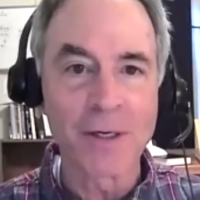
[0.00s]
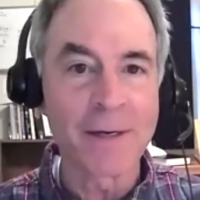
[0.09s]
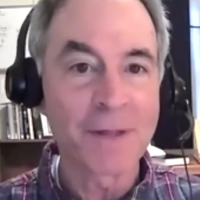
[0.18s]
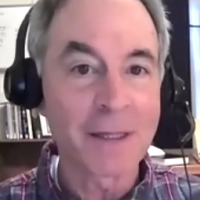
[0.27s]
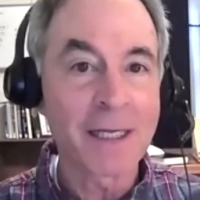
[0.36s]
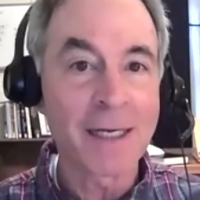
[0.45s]
and
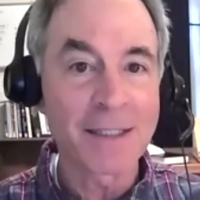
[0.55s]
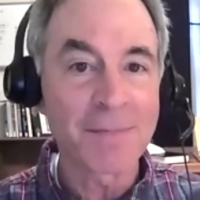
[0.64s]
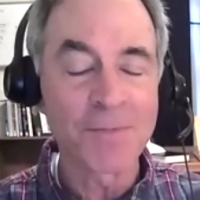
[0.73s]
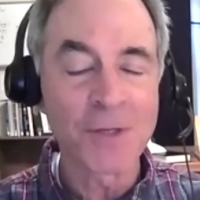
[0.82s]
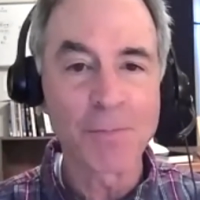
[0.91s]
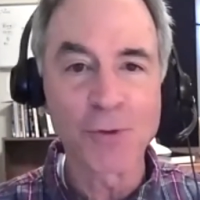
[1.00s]
that's
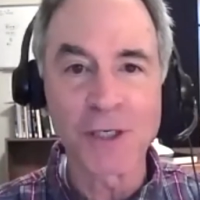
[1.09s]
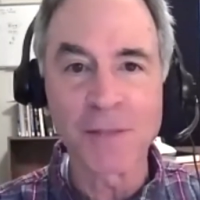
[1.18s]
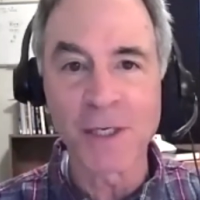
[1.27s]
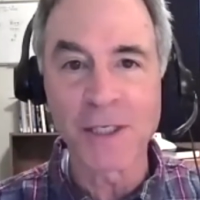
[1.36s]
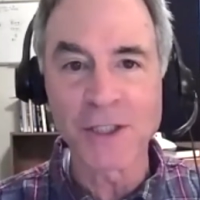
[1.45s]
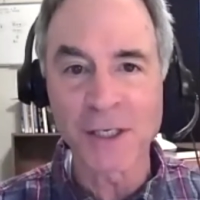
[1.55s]
pretty
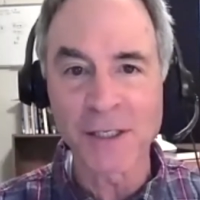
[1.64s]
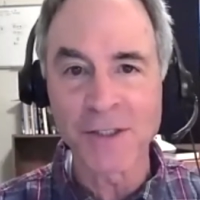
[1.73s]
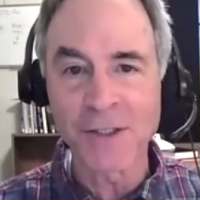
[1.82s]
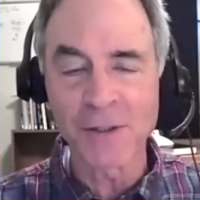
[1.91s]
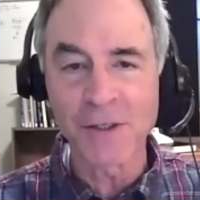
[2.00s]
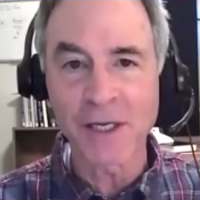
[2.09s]
much it.
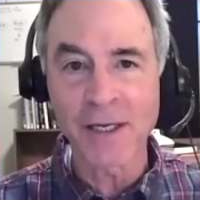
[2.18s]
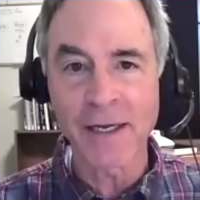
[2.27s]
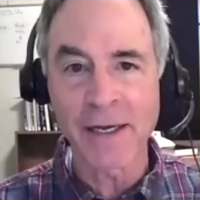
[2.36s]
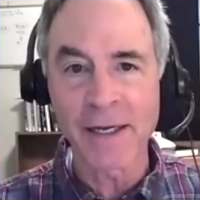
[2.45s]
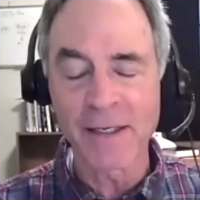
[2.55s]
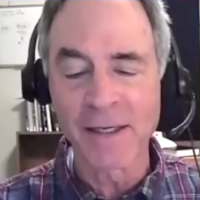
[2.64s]
Looking at